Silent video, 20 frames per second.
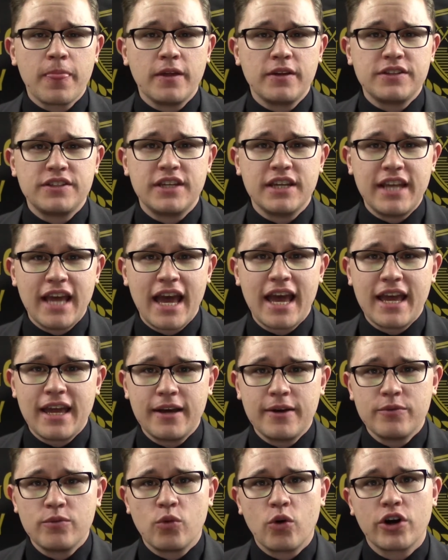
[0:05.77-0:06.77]

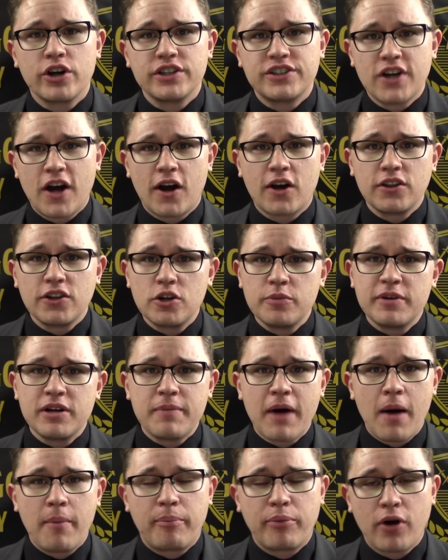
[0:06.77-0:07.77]
today we're going to talk a little bit
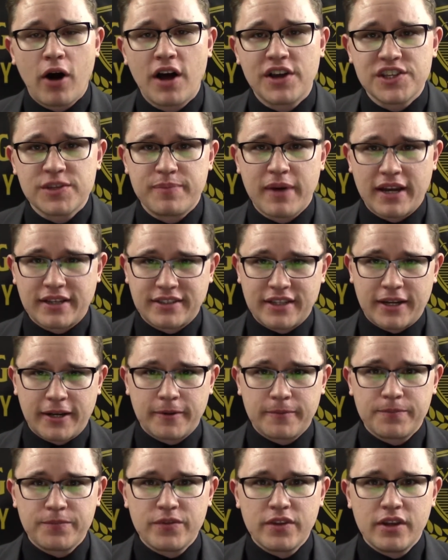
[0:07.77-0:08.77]
about prospecting.
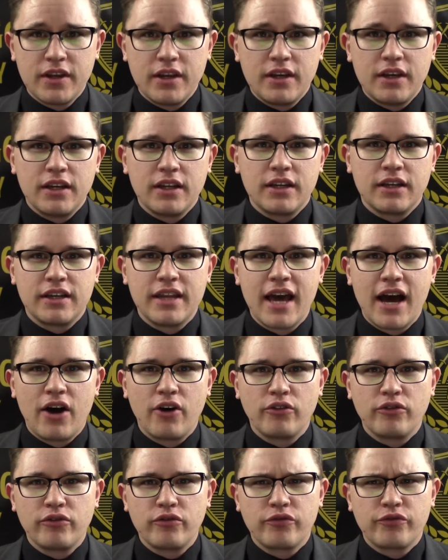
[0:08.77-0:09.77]

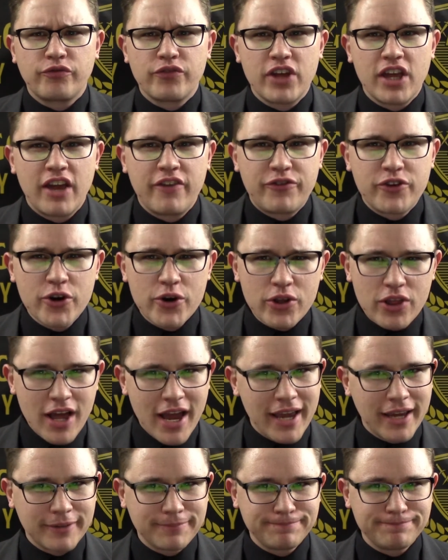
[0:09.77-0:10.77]
Now, if you're
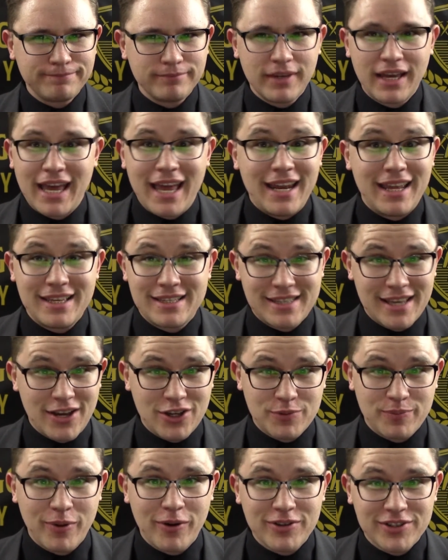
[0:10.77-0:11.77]
like any
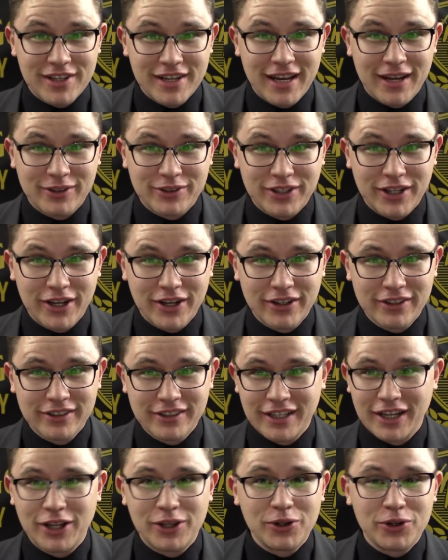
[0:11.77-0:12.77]
salesperson out there,
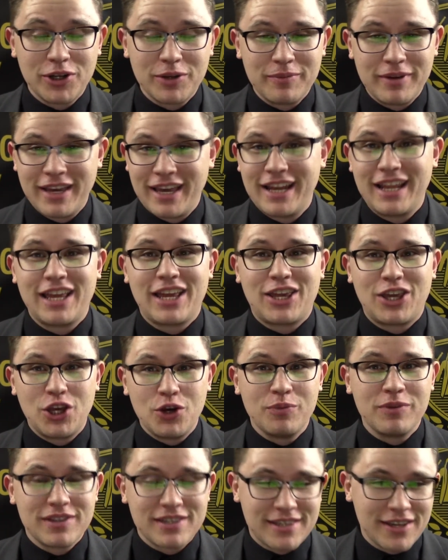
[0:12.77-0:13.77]
including me, any
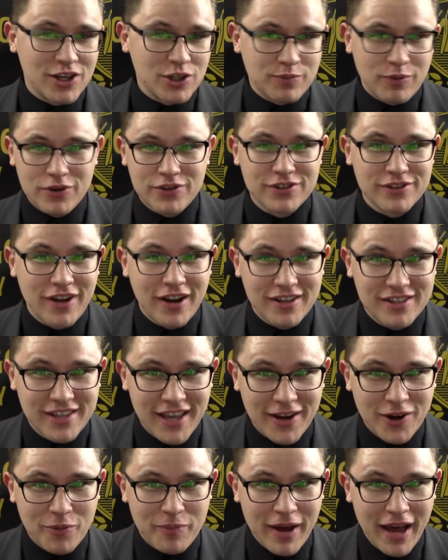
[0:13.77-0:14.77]
human salesperson, not a
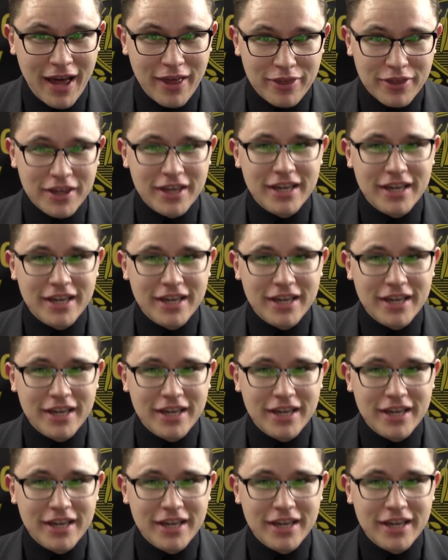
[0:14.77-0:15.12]
psychopath,